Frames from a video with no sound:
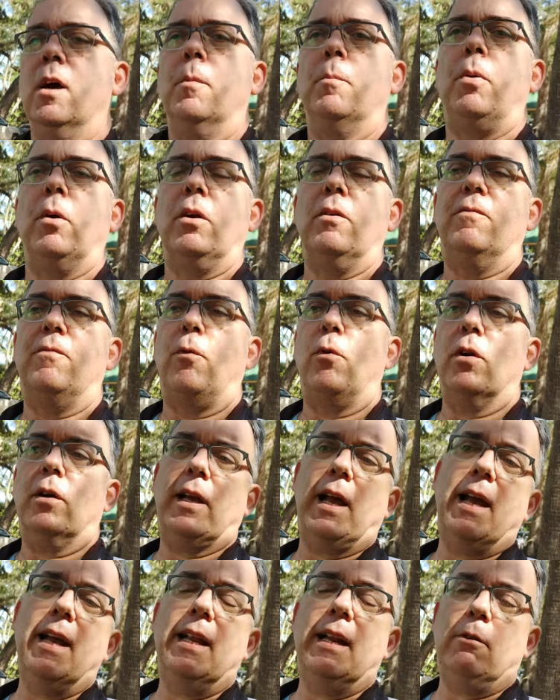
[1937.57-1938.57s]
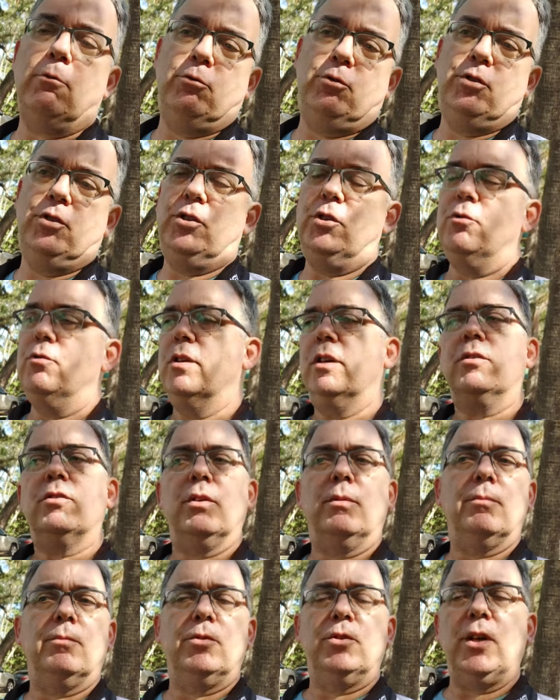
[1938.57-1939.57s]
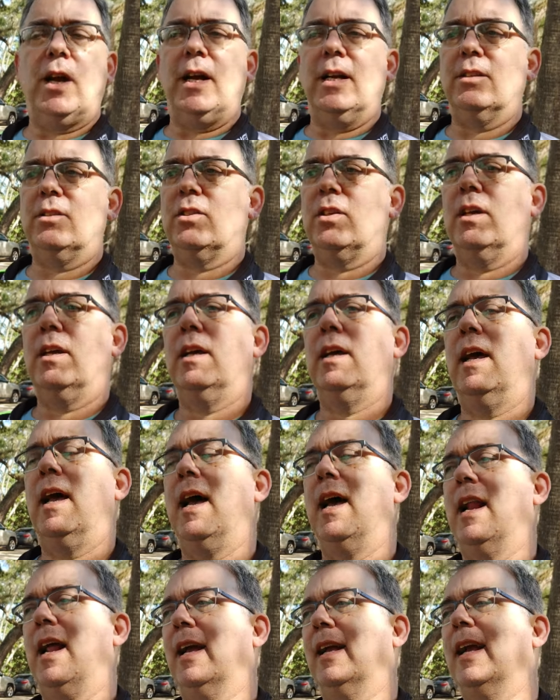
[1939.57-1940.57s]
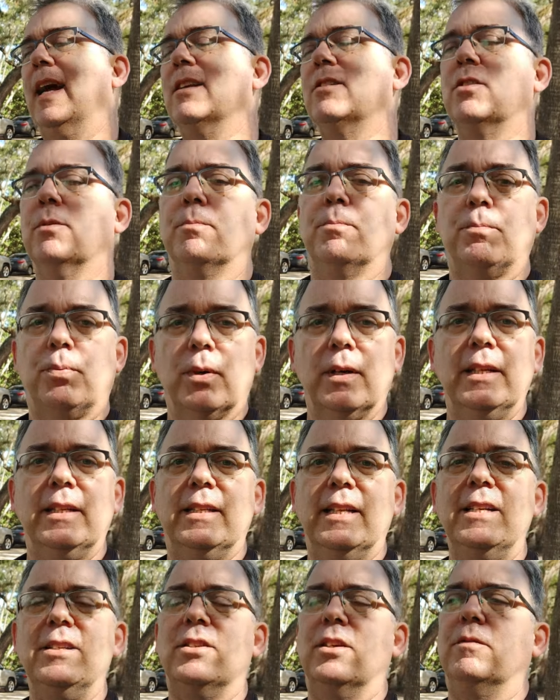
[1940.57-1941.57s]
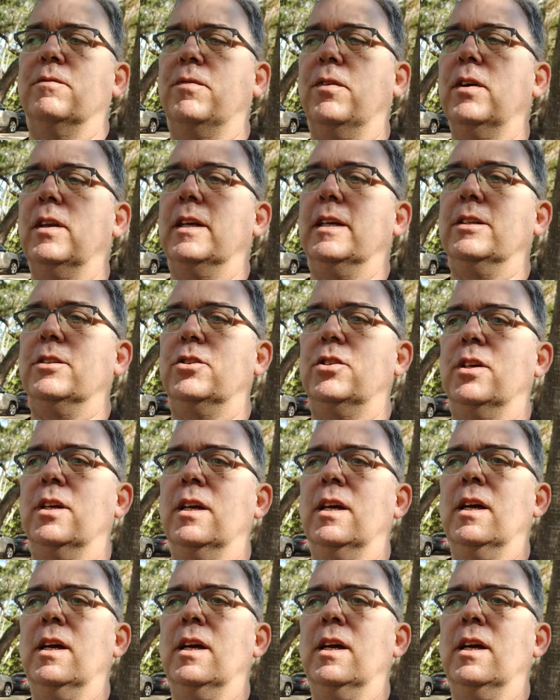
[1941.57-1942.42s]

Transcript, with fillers: put in 4K, and I was shooting some shots, and I got some pretty decent footage.